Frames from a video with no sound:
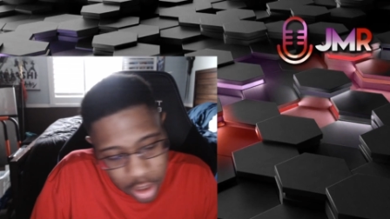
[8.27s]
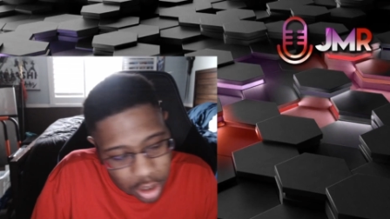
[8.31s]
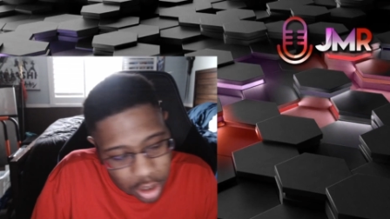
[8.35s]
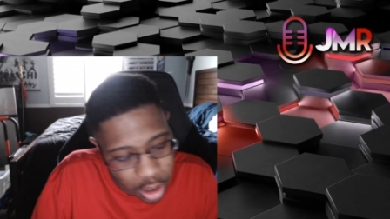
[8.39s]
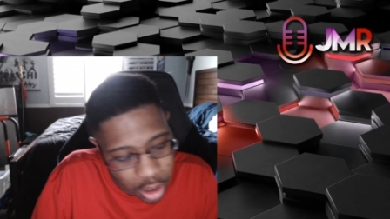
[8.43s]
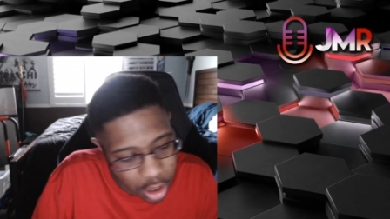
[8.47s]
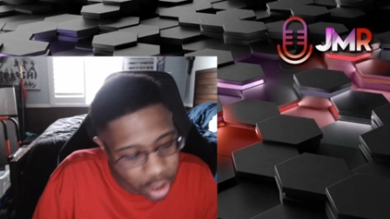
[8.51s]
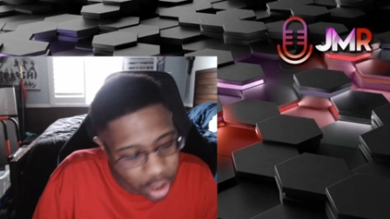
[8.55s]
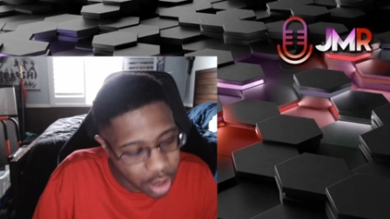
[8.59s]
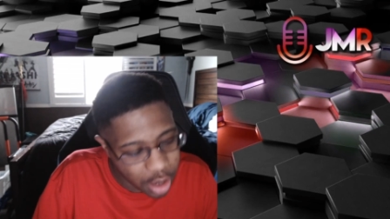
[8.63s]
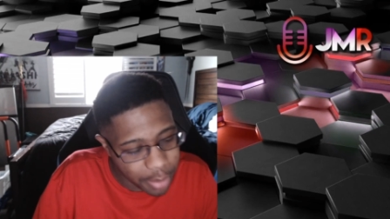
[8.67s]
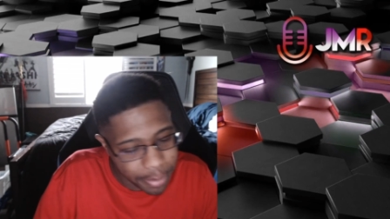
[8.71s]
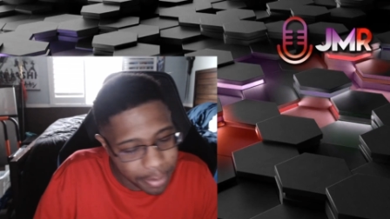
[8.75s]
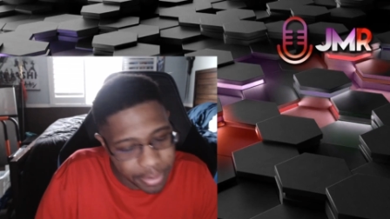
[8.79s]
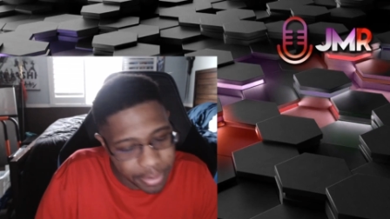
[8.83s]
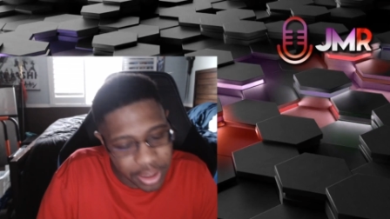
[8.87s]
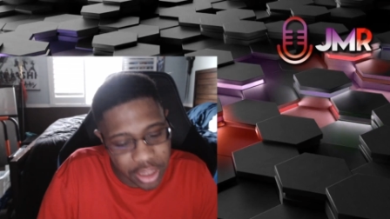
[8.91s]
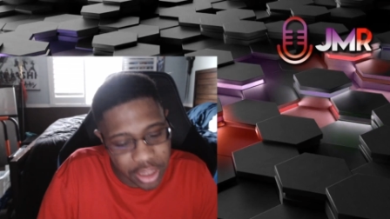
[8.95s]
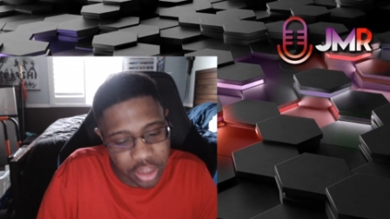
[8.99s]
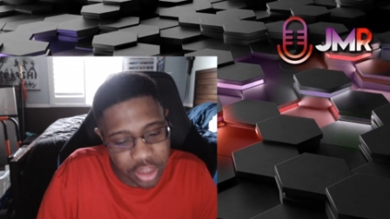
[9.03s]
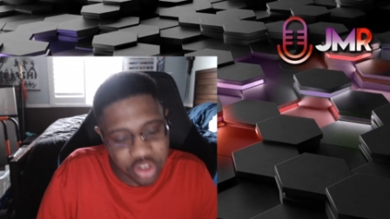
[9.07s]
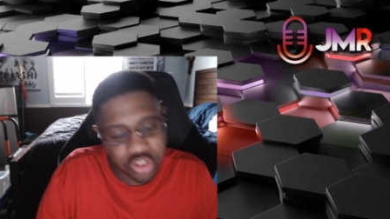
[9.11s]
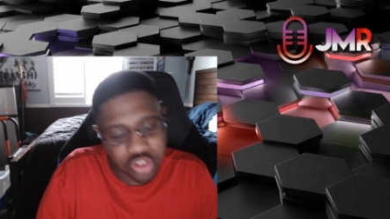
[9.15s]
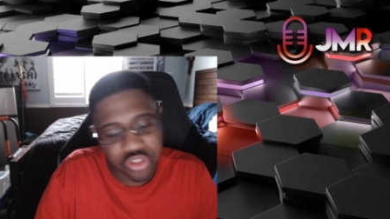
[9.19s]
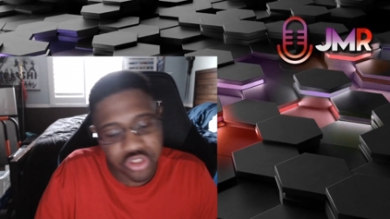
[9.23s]
Um,
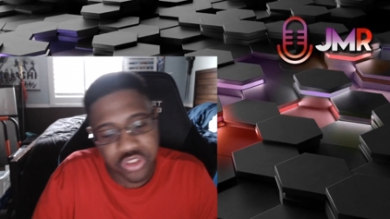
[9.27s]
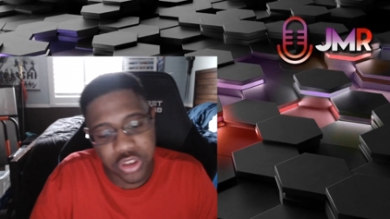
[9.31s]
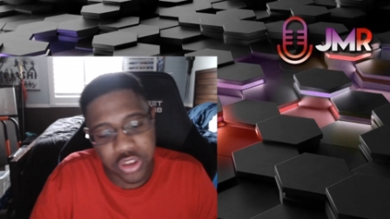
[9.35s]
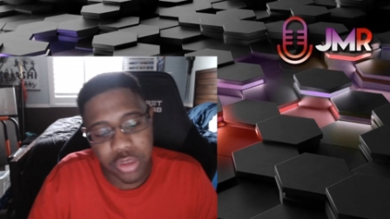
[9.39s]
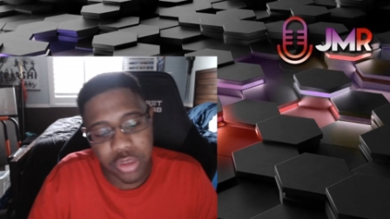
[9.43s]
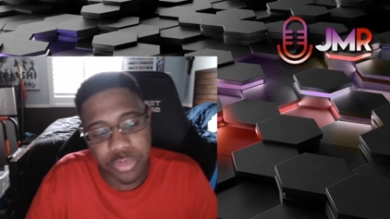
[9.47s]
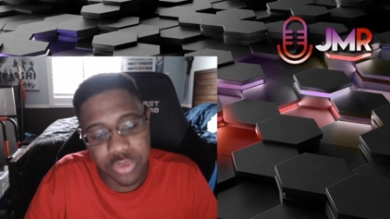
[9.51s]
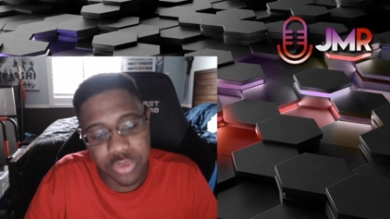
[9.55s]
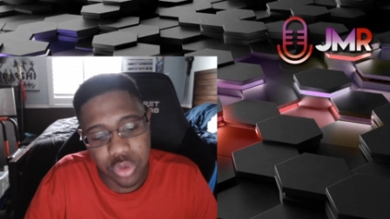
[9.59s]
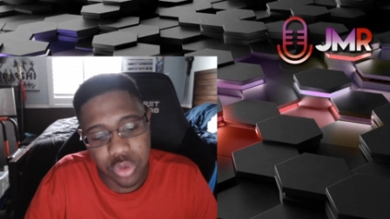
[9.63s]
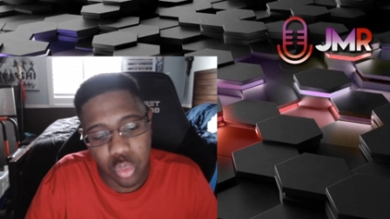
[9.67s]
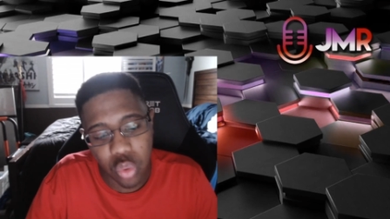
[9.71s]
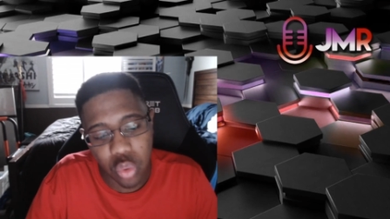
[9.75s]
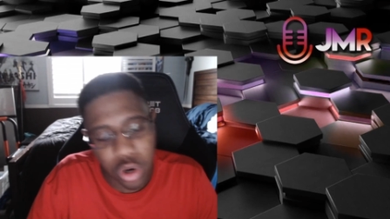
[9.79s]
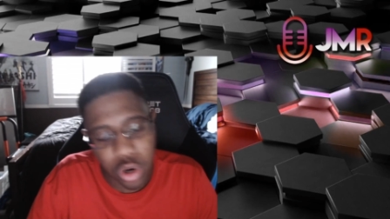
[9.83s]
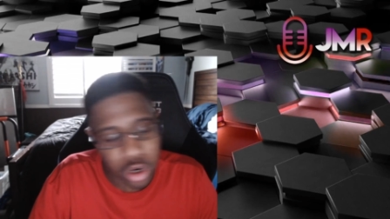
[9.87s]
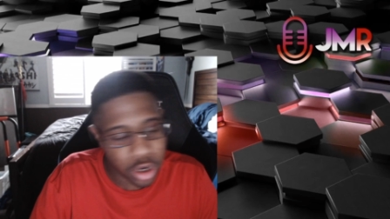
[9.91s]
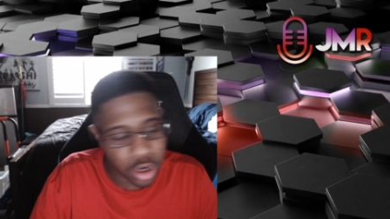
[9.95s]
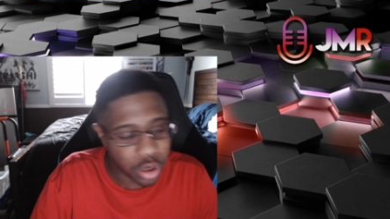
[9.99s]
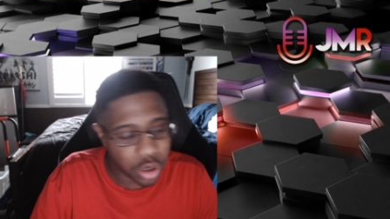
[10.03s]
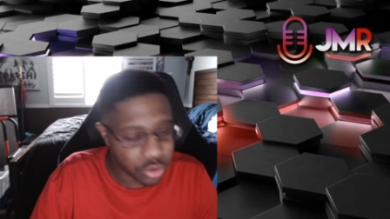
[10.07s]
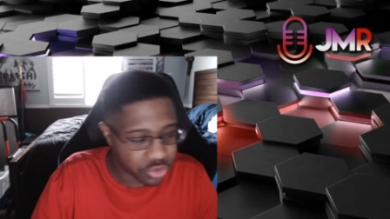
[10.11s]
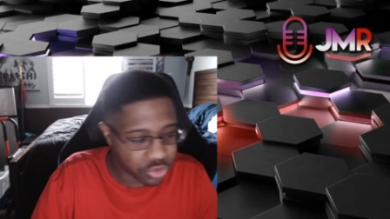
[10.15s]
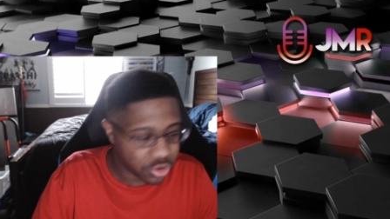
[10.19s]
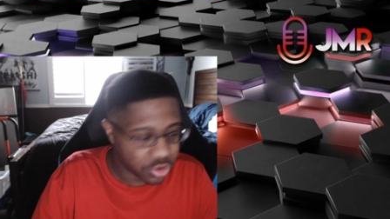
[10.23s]
it just seems that what
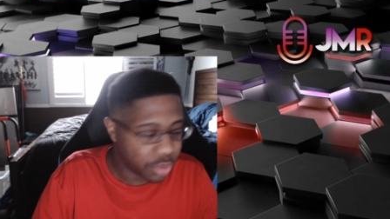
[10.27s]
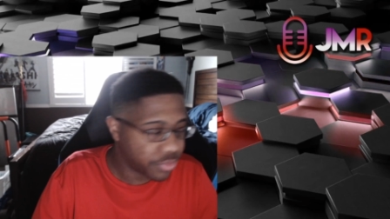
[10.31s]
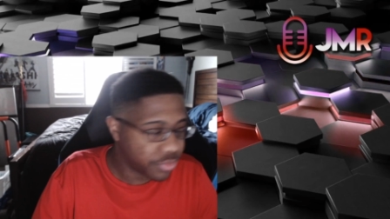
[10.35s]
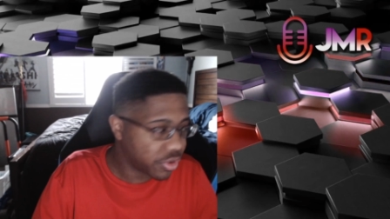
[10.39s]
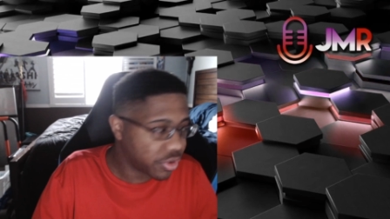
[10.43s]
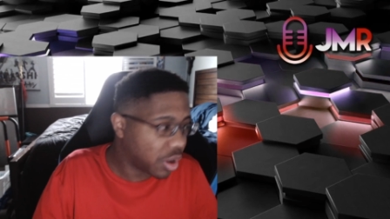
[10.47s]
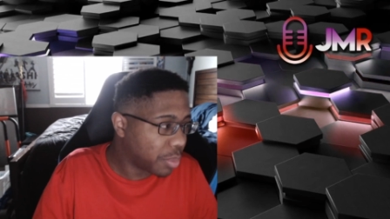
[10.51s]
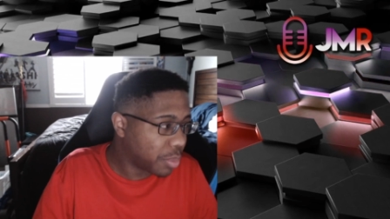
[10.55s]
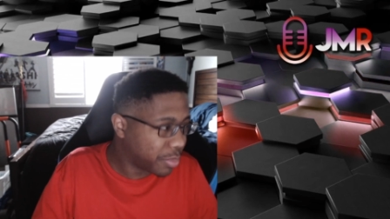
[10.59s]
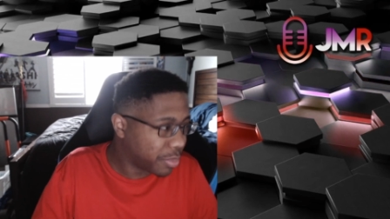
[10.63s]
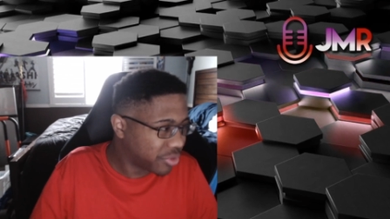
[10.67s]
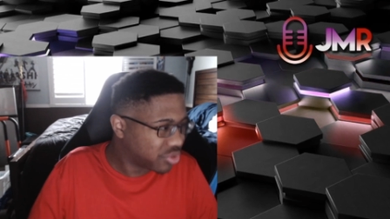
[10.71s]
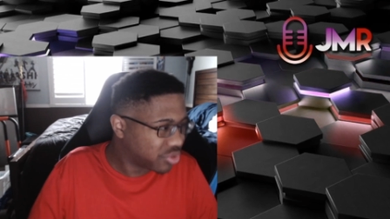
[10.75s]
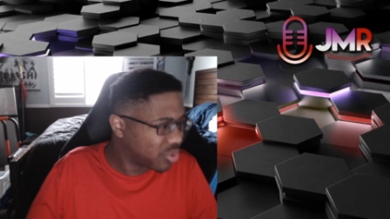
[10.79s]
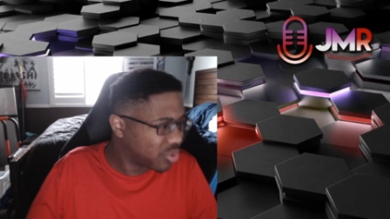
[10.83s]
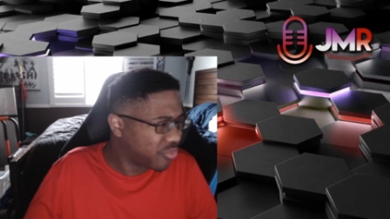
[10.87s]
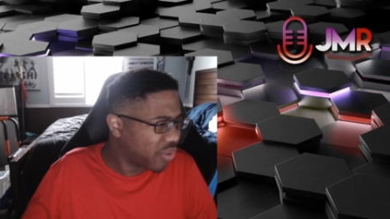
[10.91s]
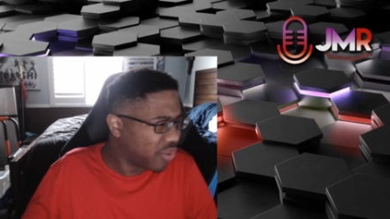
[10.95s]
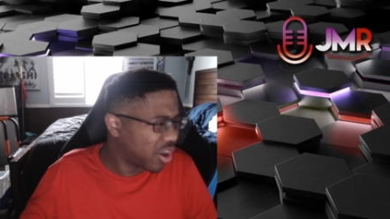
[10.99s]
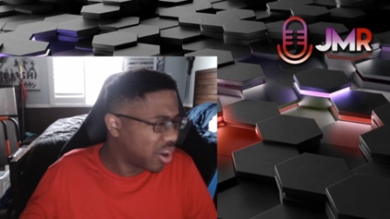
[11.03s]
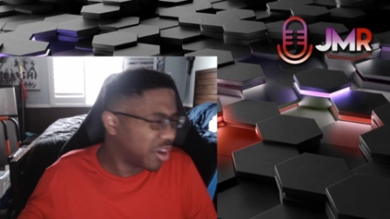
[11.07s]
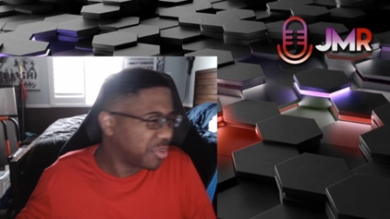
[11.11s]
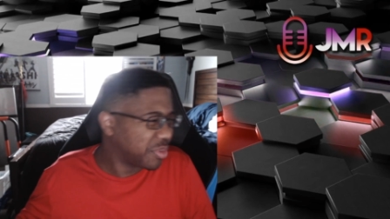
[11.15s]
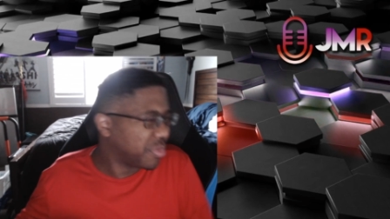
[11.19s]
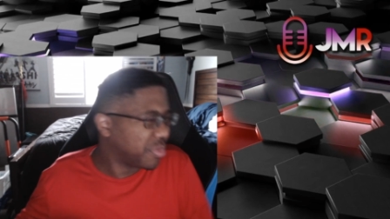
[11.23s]
else comes out, but so
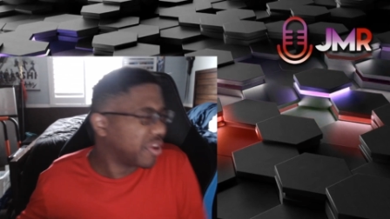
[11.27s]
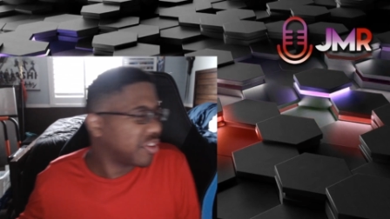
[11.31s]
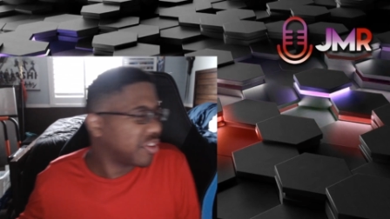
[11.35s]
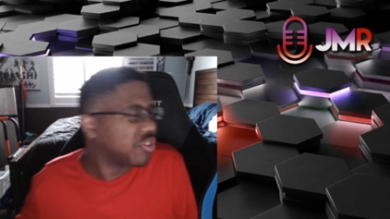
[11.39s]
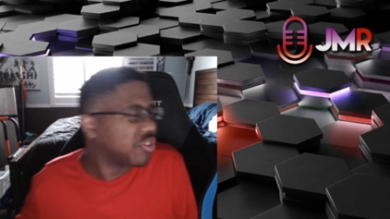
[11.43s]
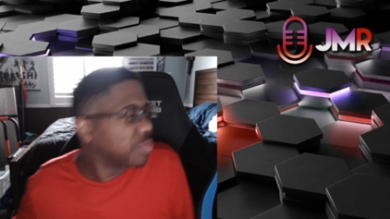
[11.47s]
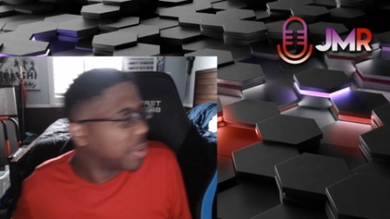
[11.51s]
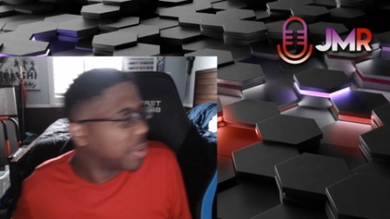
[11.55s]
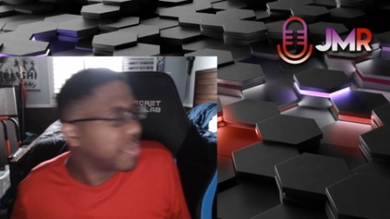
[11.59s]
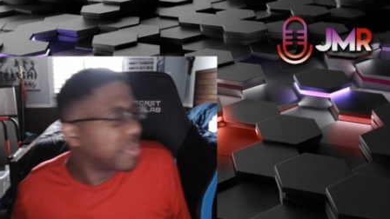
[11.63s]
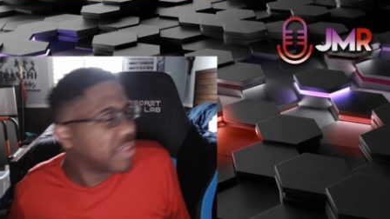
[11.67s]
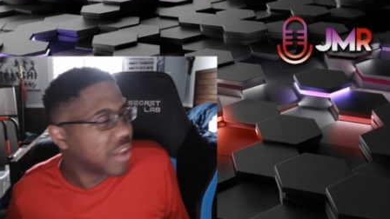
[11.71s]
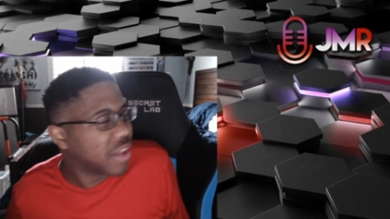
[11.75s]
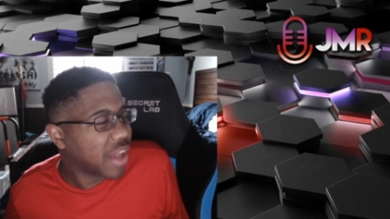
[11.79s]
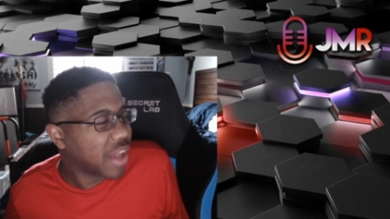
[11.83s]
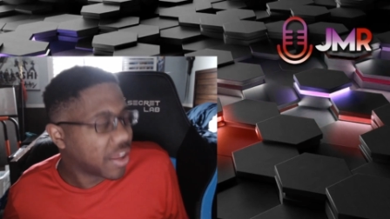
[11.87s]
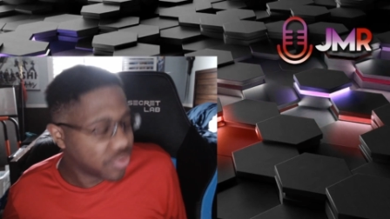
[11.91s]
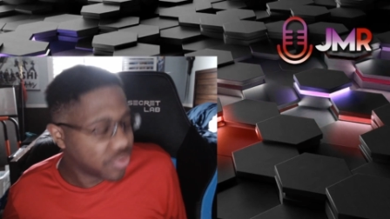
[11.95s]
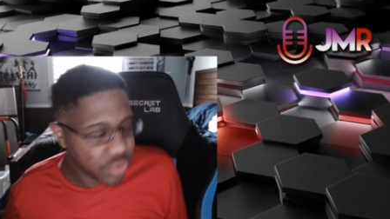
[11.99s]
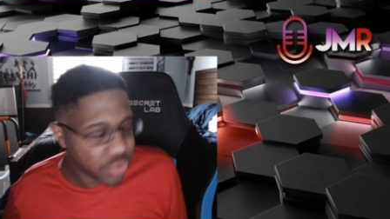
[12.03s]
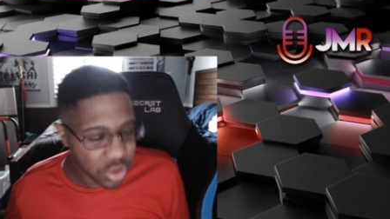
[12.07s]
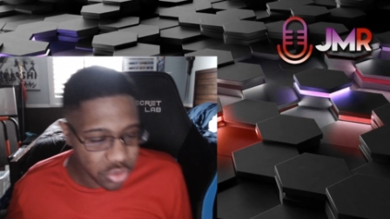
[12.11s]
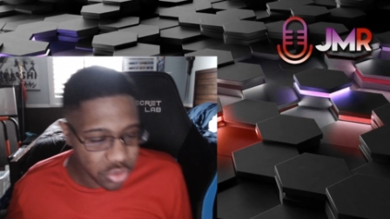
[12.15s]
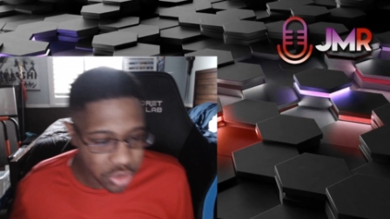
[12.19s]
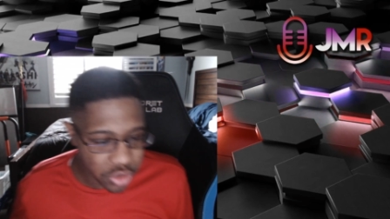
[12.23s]
far, might, this might be the last
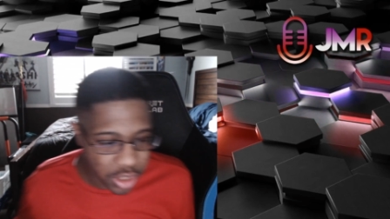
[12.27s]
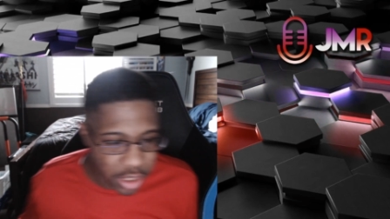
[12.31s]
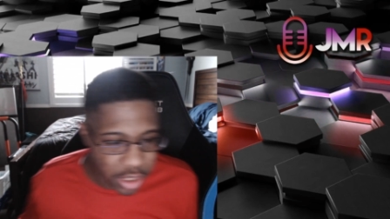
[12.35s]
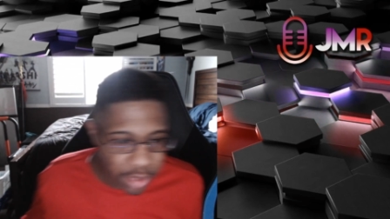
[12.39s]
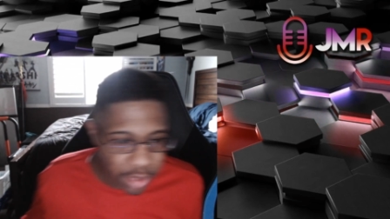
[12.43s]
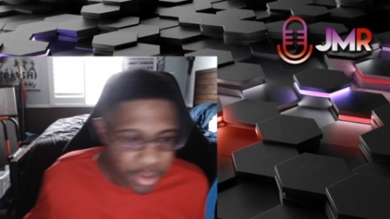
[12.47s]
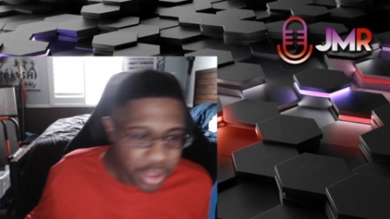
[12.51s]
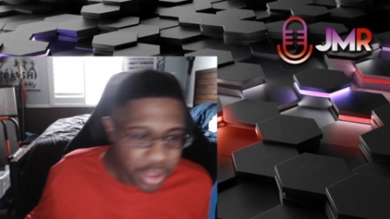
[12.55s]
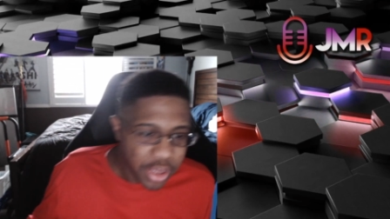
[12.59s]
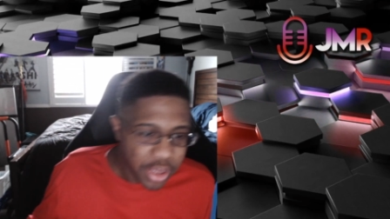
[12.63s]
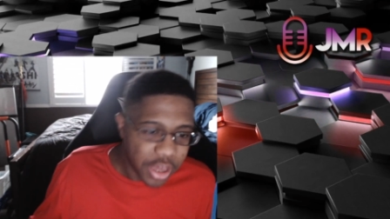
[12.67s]
video of the day.